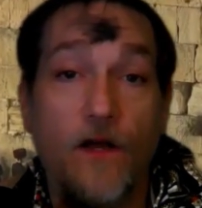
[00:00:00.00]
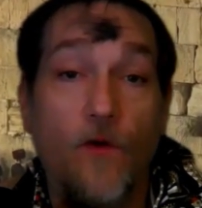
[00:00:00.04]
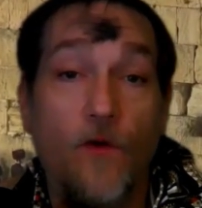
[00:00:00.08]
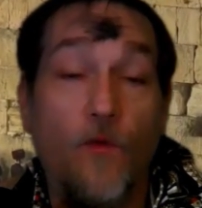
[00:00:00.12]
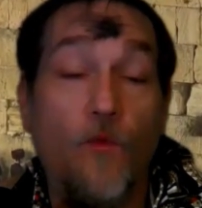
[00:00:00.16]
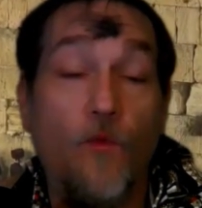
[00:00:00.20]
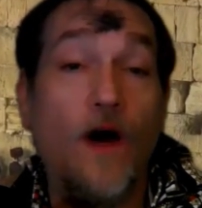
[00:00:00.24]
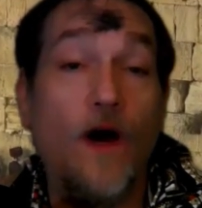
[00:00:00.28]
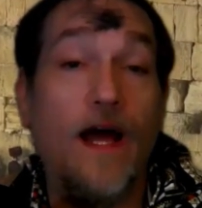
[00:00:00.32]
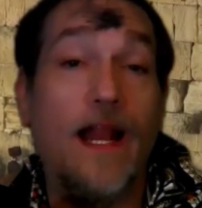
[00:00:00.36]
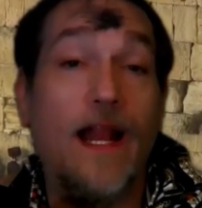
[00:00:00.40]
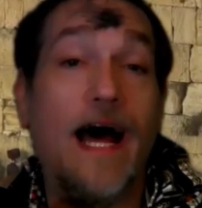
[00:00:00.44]

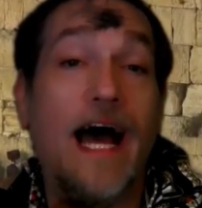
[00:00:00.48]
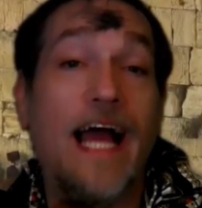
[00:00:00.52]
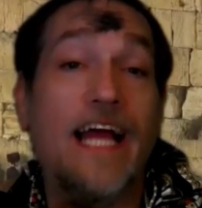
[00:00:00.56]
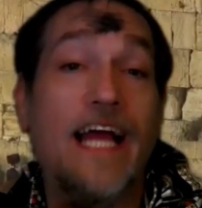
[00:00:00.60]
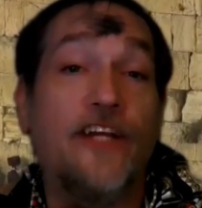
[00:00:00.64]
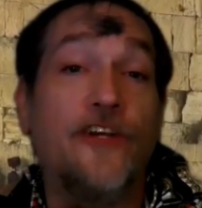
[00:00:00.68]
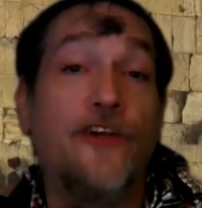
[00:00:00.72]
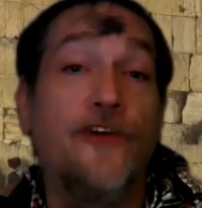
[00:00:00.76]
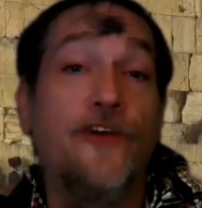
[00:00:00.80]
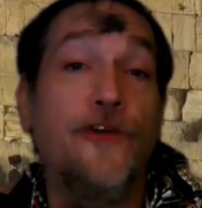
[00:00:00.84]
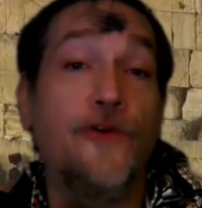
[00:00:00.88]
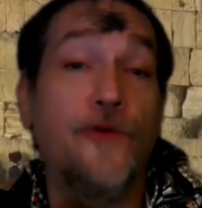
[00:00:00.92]
What I
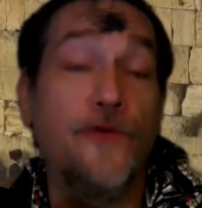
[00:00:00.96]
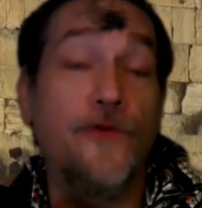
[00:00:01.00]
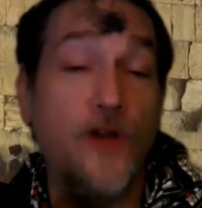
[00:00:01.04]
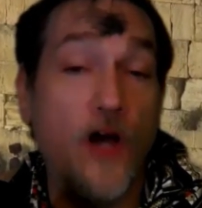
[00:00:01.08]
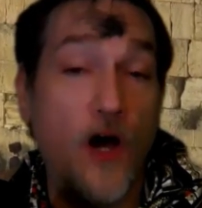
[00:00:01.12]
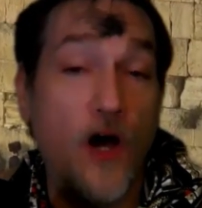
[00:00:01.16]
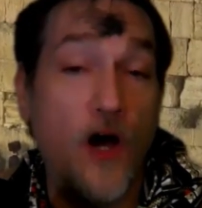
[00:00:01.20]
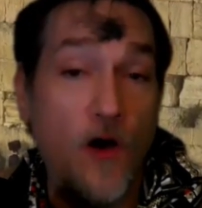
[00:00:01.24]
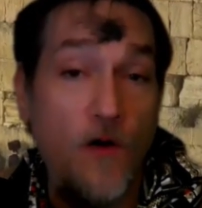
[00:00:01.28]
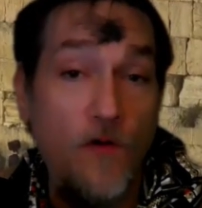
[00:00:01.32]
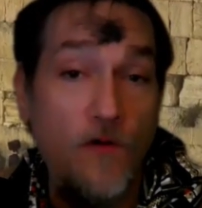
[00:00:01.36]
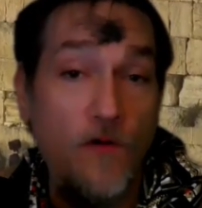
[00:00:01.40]
do
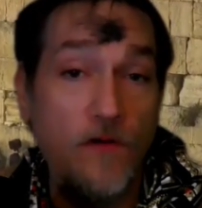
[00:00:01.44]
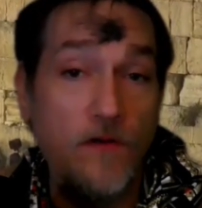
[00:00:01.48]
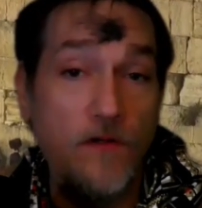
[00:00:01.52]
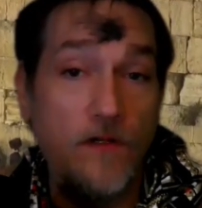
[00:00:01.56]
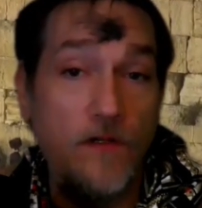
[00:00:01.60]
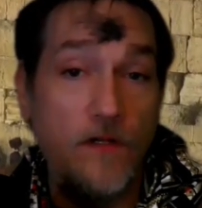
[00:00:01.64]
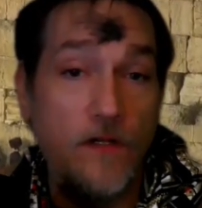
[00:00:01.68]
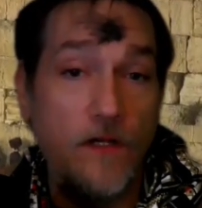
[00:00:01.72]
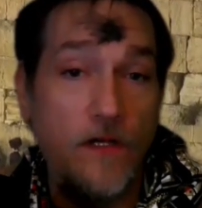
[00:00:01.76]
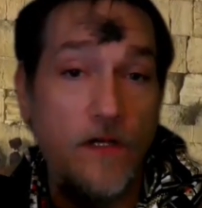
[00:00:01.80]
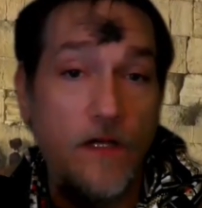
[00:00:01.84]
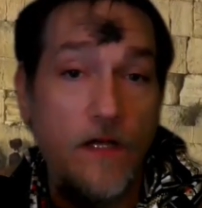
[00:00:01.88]
know
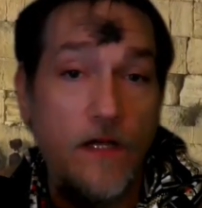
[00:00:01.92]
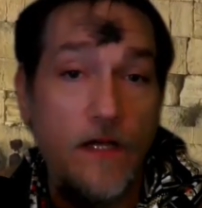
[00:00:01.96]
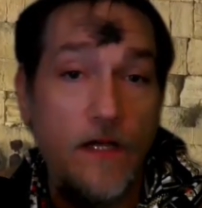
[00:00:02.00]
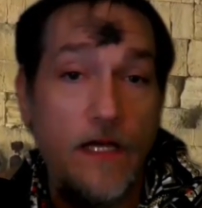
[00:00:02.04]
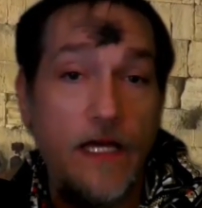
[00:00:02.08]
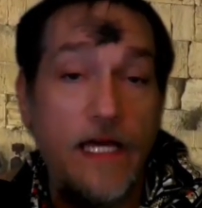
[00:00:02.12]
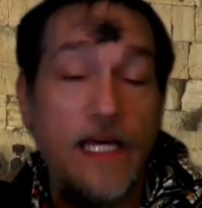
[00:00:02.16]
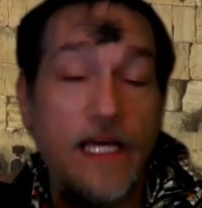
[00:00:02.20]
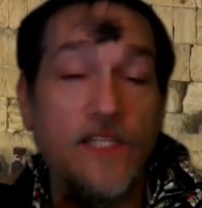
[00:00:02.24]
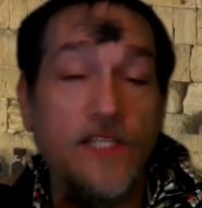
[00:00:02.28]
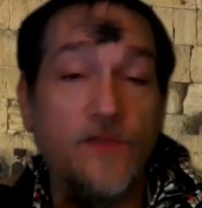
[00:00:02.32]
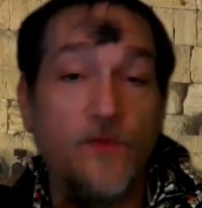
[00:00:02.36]

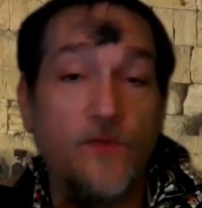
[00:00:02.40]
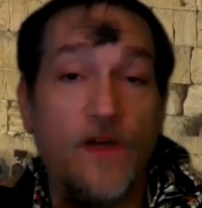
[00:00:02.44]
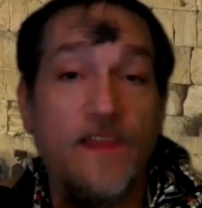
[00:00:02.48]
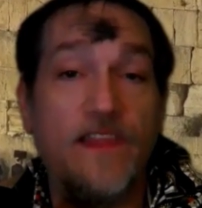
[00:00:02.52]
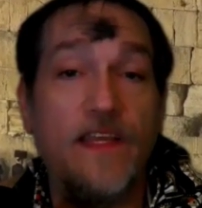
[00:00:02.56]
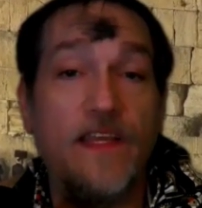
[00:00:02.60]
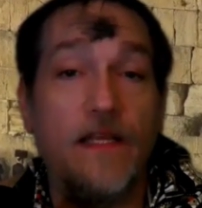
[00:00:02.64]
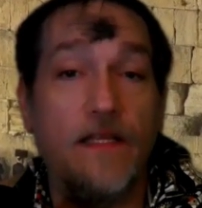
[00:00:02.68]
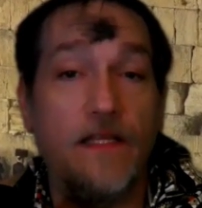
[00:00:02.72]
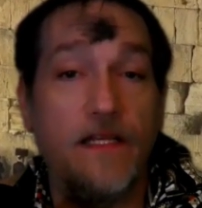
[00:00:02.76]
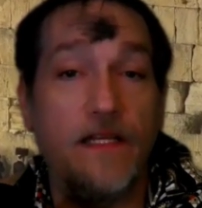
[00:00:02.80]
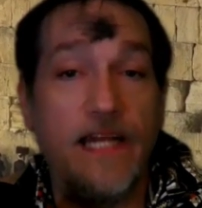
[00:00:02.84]
is
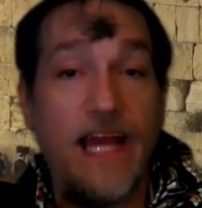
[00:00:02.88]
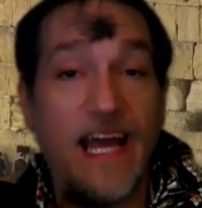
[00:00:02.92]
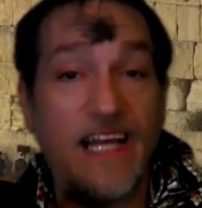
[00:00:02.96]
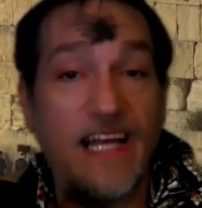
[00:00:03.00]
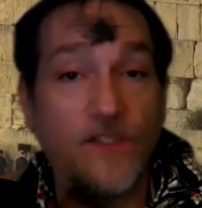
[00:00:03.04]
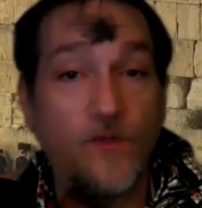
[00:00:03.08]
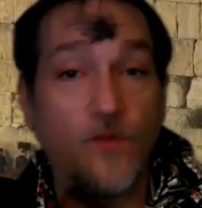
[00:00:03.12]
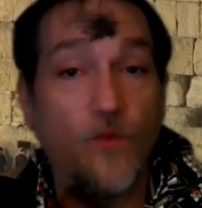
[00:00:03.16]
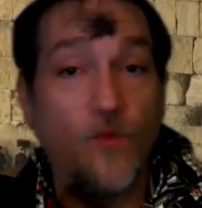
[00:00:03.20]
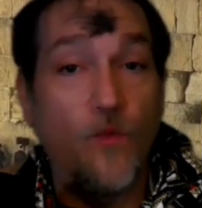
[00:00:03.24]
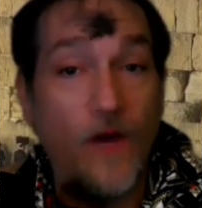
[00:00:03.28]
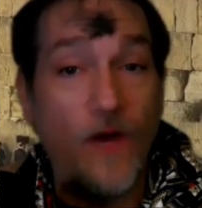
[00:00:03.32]
within the
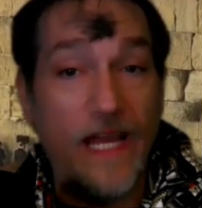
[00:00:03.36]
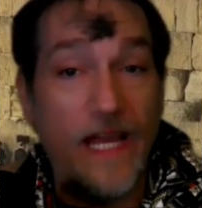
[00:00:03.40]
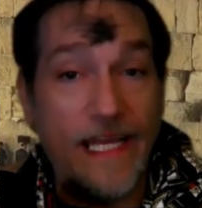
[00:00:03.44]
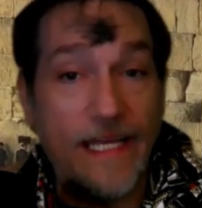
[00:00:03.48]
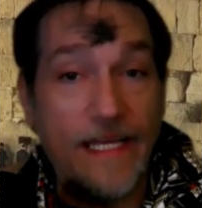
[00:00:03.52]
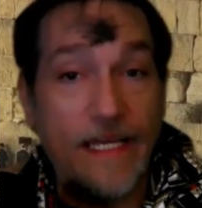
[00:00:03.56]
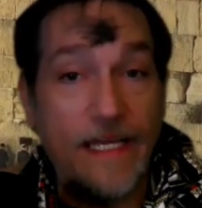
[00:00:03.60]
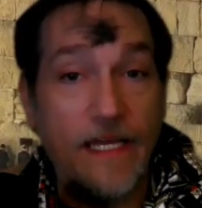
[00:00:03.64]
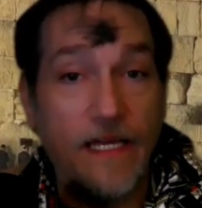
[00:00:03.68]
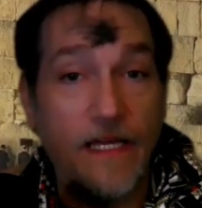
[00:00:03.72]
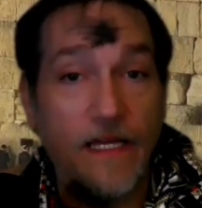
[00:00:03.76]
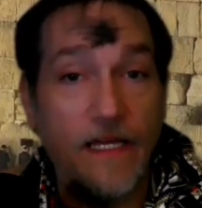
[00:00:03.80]
next
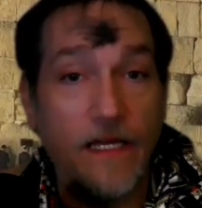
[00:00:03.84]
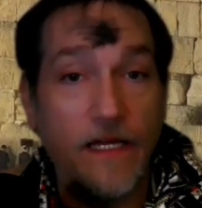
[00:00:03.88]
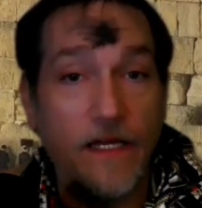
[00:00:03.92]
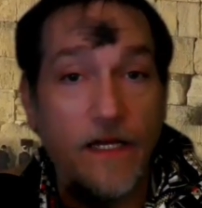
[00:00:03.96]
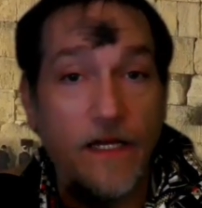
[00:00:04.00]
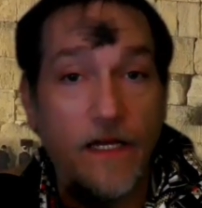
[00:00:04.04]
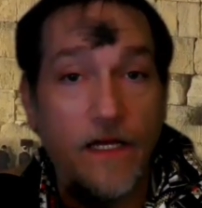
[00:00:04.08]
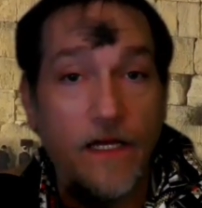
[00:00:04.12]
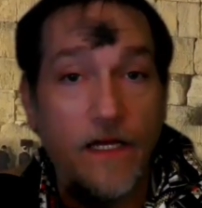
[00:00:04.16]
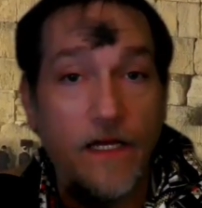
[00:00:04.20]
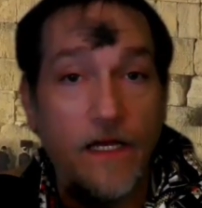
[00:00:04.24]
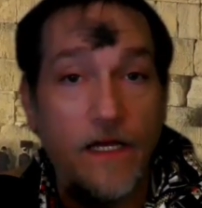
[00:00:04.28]
week,
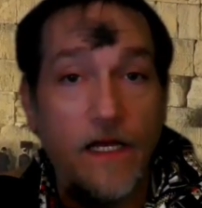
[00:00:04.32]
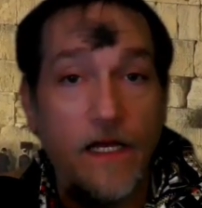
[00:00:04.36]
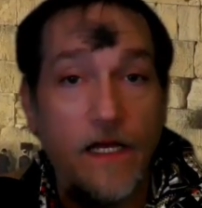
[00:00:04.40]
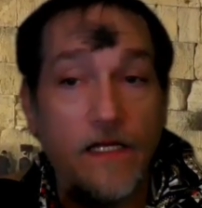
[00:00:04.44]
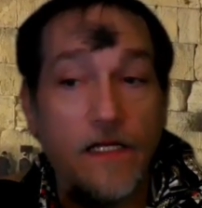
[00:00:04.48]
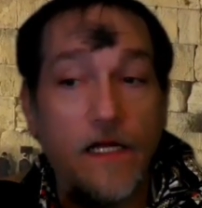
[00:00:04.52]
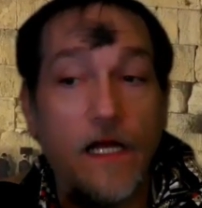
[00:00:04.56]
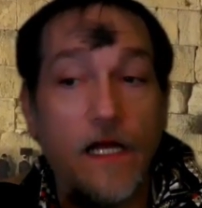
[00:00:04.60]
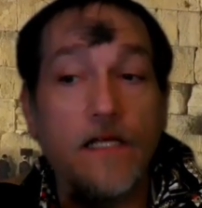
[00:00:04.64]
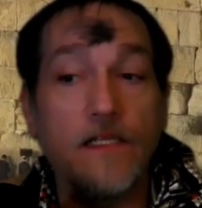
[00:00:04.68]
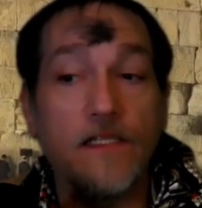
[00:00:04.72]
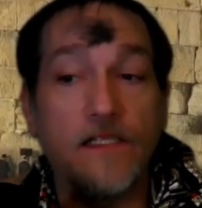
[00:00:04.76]

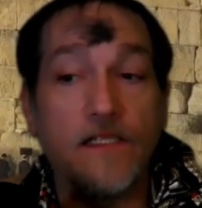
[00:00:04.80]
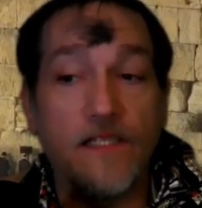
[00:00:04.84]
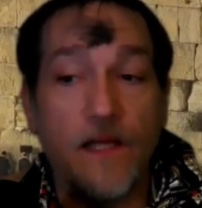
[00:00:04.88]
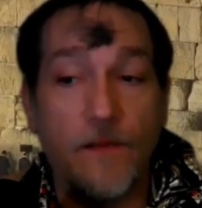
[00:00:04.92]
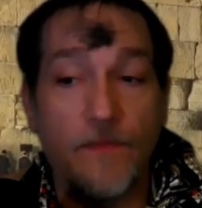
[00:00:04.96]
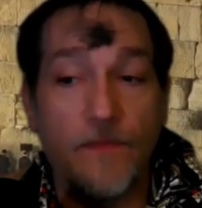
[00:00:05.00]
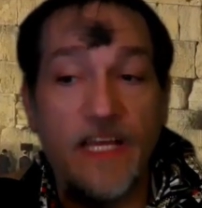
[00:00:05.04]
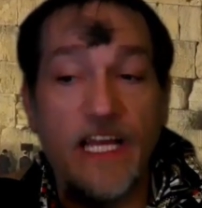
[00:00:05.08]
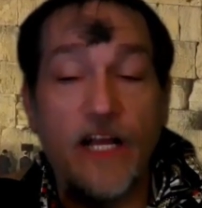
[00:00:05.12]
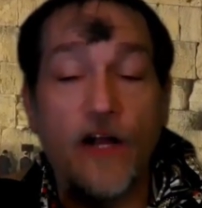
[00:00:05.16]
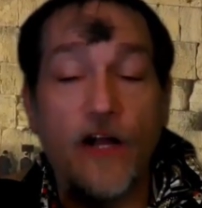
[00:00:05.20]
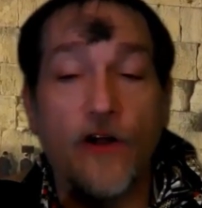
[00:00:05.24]

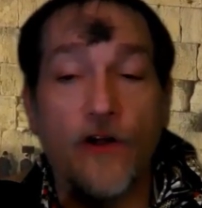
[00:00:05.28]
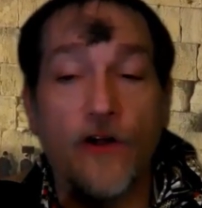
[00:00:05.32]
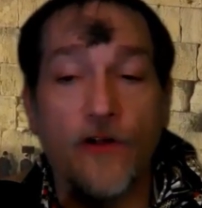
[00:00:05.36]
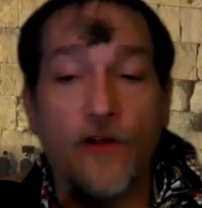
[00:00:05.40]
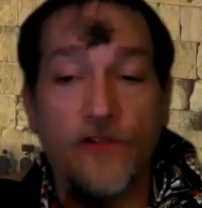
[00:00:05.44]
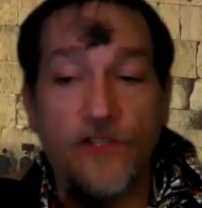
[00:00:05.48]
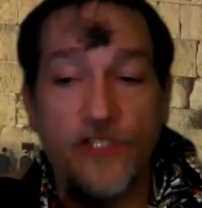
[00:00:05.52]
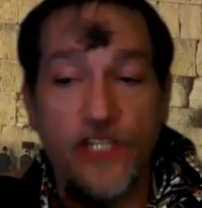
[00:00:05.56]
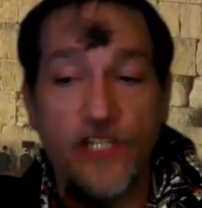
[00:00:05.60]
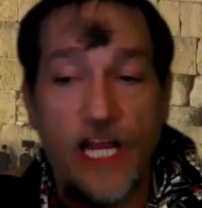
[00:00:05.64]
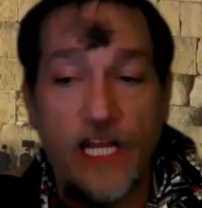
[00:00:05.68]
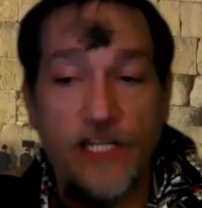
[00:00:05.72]
something
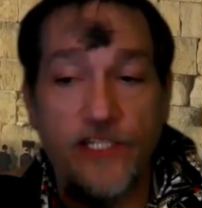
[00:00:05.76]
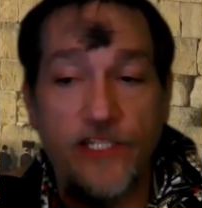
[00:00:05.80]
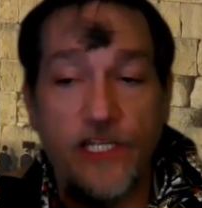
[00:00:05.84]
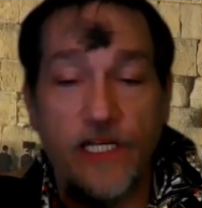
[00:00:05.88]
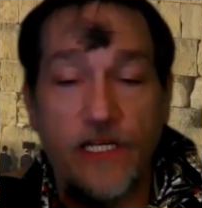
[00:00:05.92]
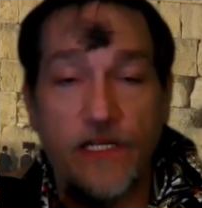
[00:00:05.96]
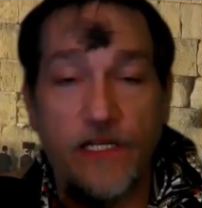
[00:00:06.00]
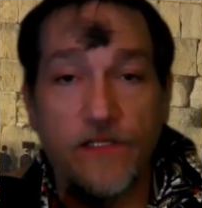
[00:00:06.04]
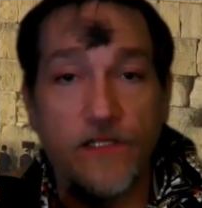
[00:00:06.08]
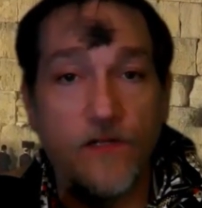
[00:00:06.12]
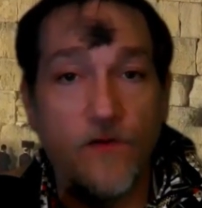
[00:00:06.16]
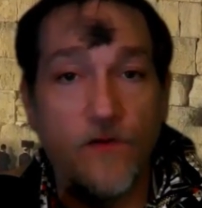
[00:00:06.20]
earth
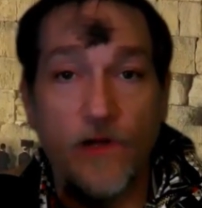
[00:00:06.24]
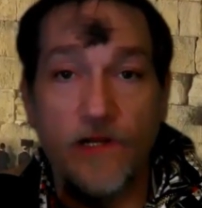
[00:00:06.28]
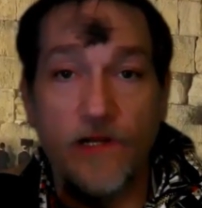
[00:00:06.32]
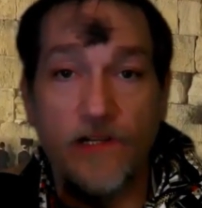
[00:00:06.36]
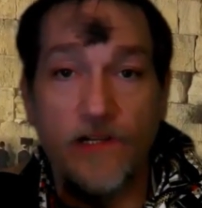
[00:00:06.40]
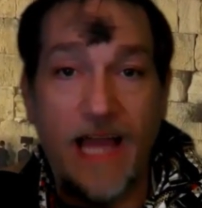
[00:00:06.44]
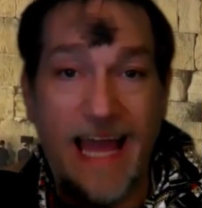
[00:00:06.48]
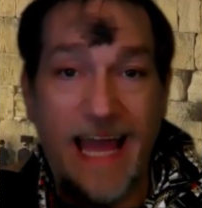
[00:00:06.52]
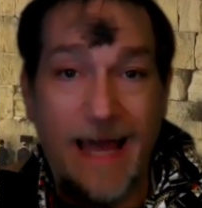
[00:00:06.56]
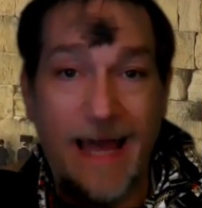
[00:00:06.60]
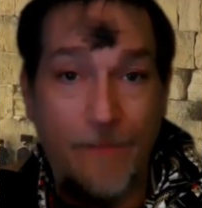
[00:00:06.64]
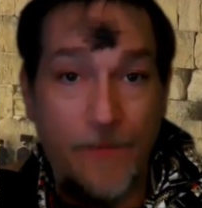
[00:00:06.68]
changing is going
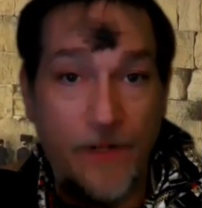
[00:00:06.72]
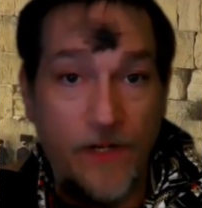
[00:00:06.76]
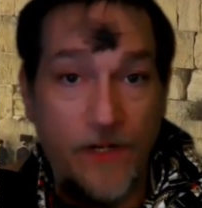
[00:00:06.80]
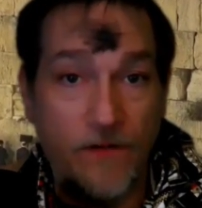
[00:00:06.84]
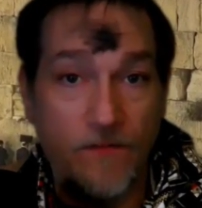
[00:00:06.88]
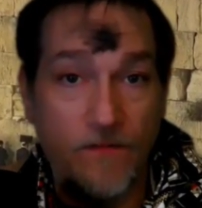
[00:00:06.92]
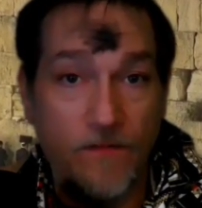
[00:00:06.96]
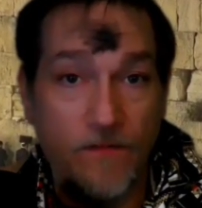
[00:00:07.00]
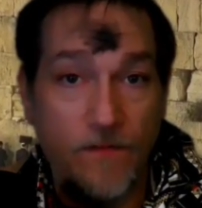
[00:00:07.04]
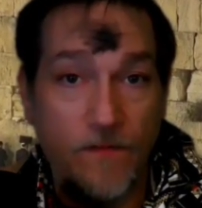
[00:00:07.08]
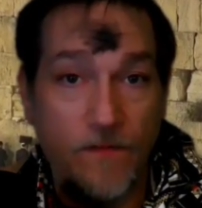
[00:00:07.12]
to happen.